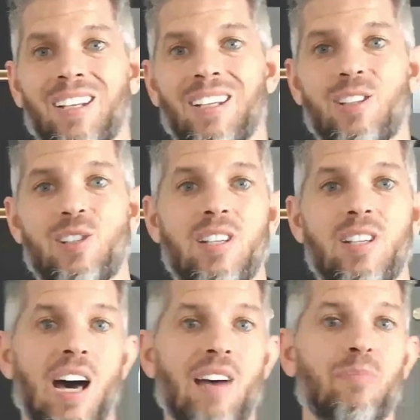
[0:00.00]
You
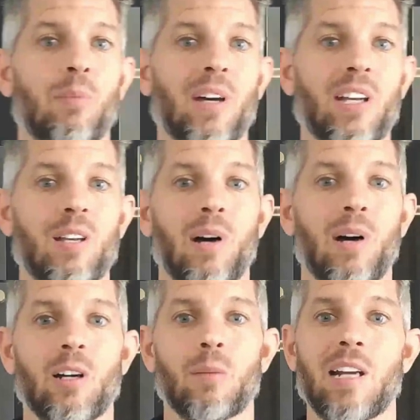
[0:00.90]
see, I built my
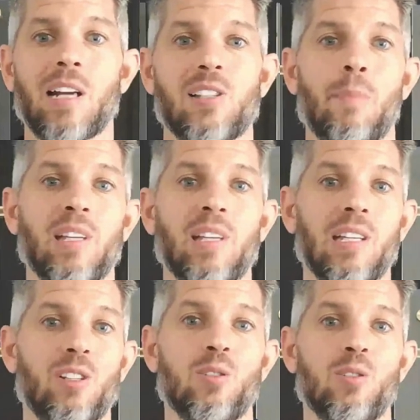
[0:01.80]
empire by tapping
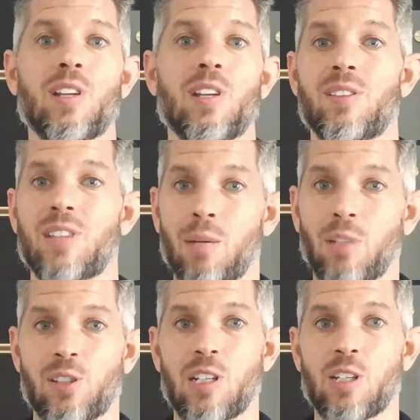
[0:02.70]
into the
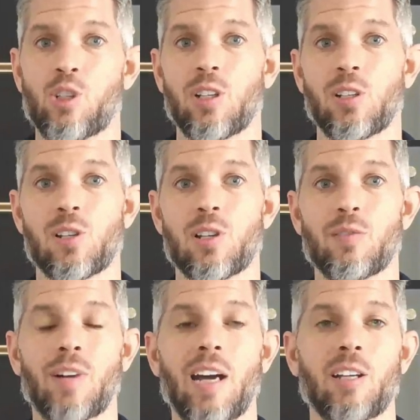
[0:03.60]
timeless teachings of
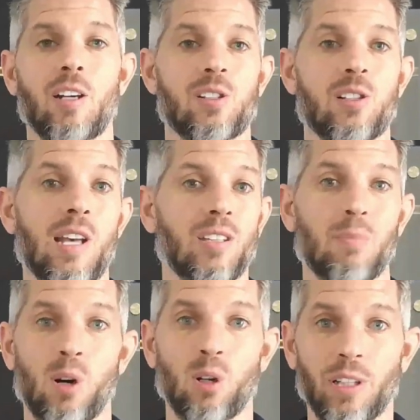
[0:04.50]
icons like
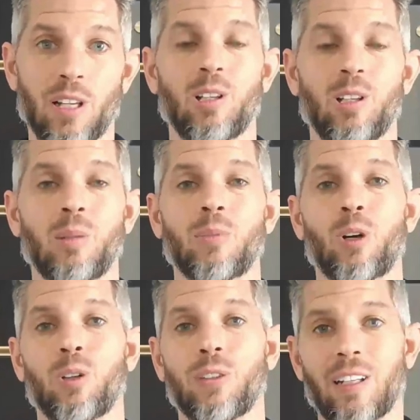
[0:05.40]
Napoleon Hill,
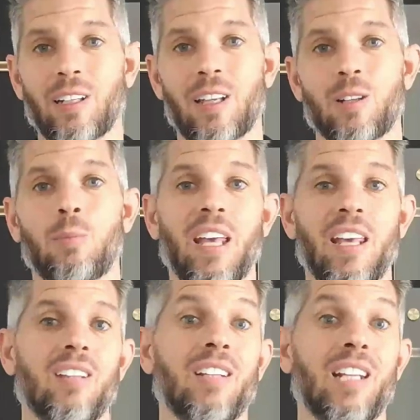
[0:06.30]
Earl Nightingale,
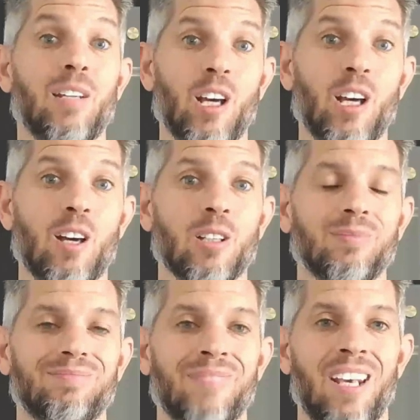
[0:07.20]
and Neville Goddard.
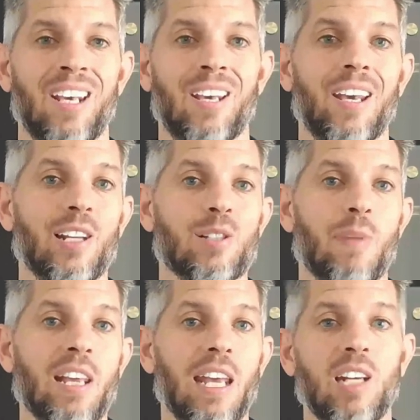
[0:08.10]
And it's
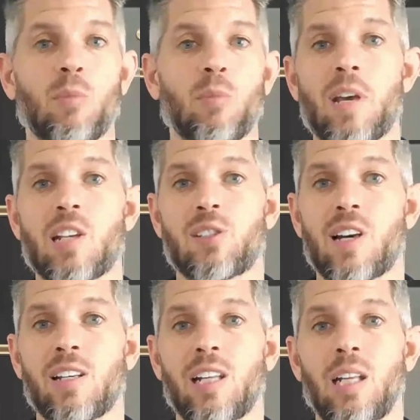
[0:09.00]
my animal-based
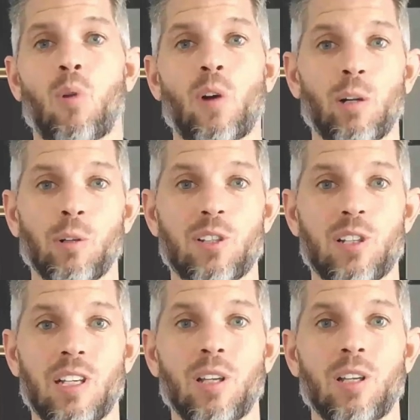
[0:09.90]
diet and morning
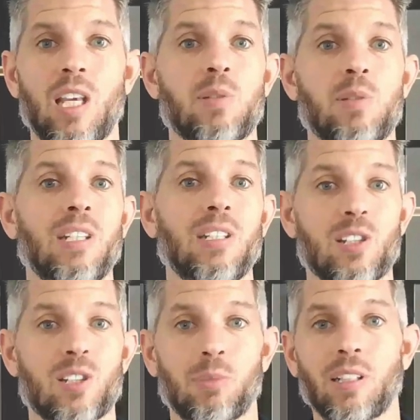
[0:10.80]
routine that keeps me
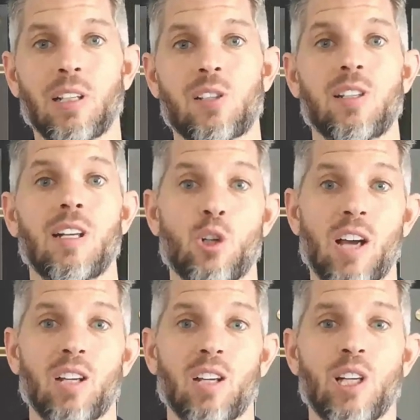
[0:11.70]
disciplined to stay on
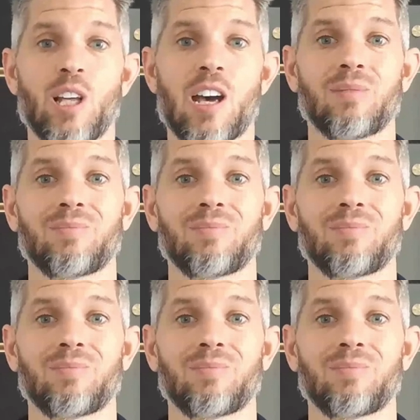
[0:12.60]
track every day.